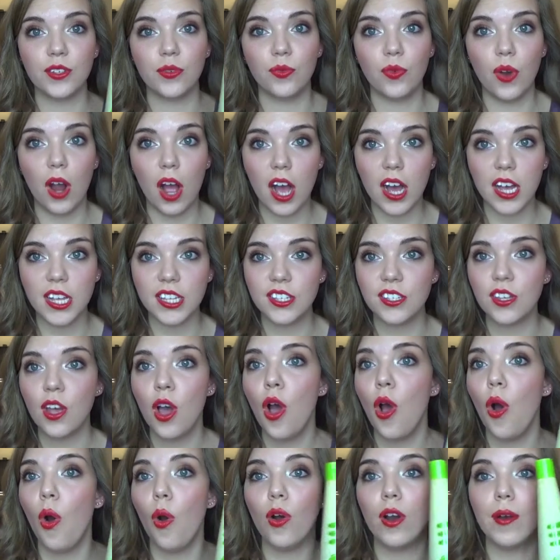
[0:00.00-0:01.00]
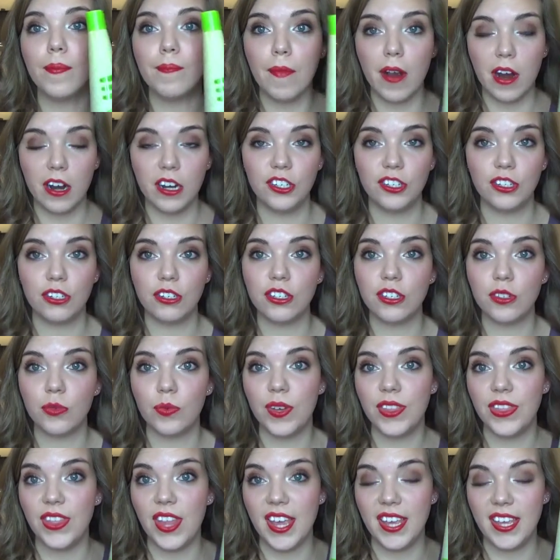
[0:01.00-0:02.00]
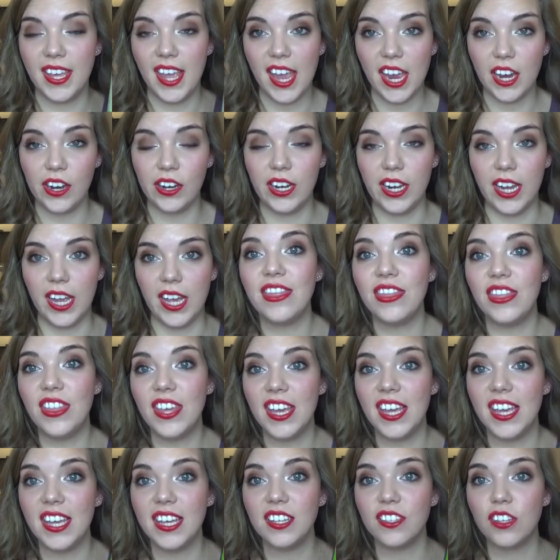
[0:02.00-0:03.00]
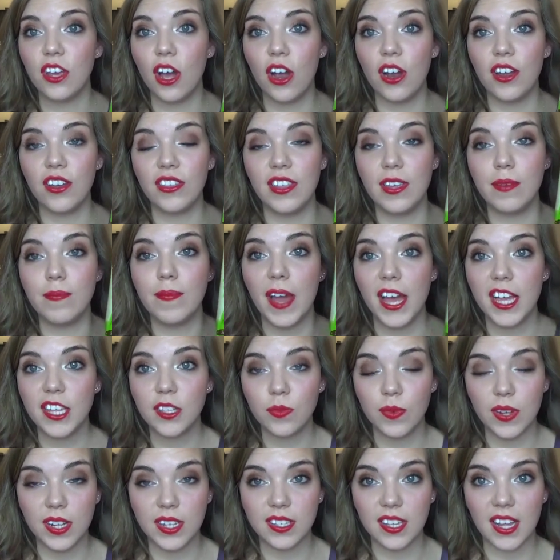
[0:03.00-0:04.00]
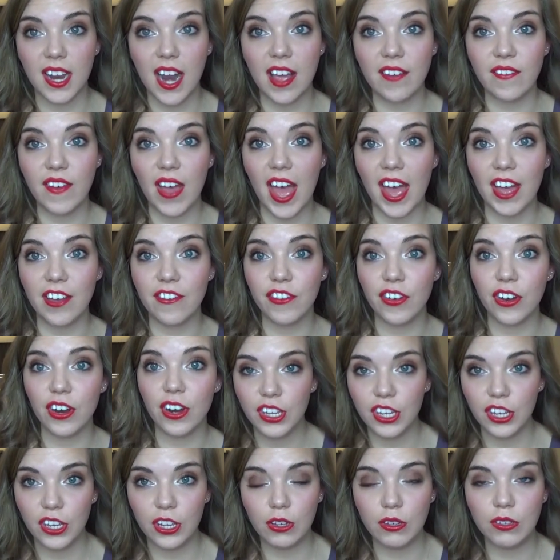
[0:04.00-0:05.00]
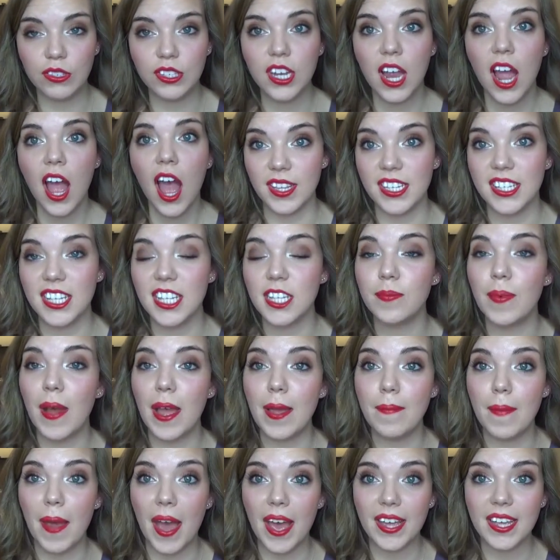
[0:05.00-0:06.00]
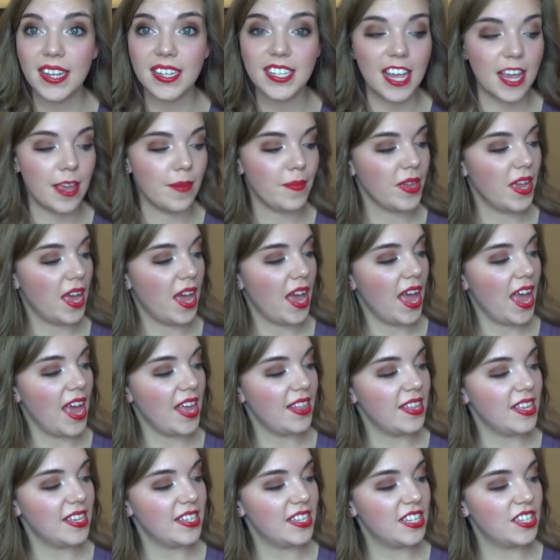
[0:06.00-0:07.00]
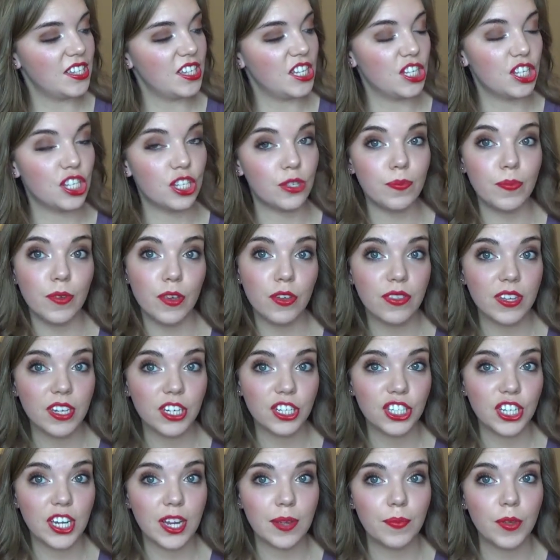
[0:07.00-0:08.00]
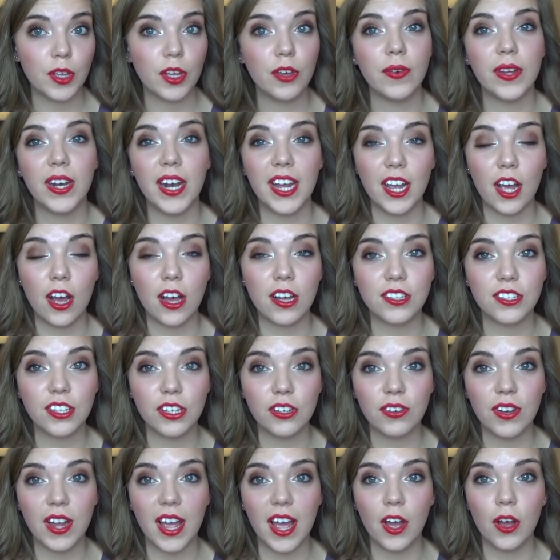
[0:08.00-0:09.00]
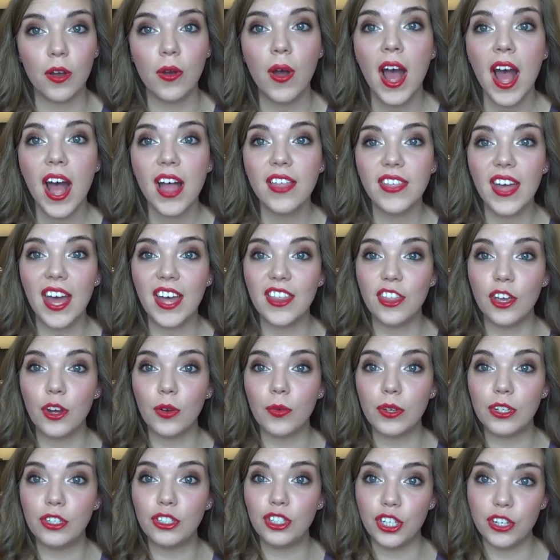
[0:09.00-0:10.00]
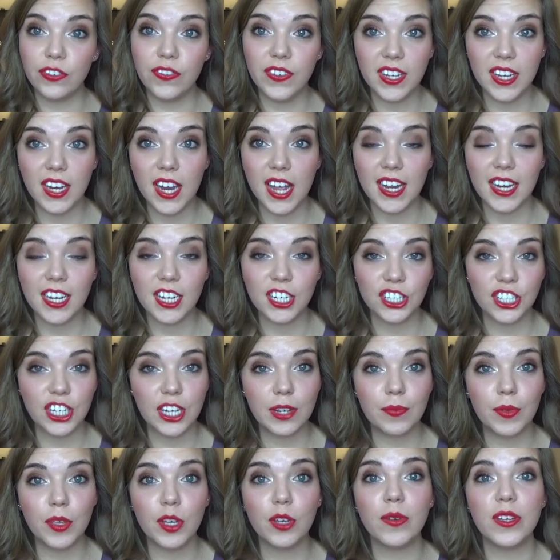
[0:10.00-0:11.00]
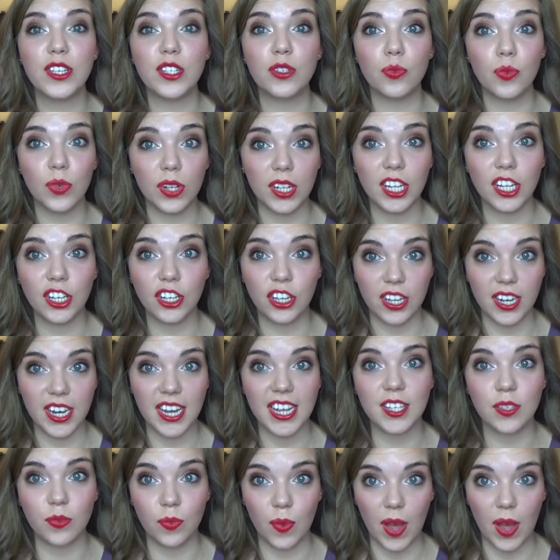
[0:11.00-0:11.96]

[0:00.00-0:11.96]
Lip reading: Ross, or Marshalls when they carry it, and these are the best ones that I've ever used. This is by Macadamia, and this is the smoothing shampoo, and I also know that their rejuvenating shampoo is really good as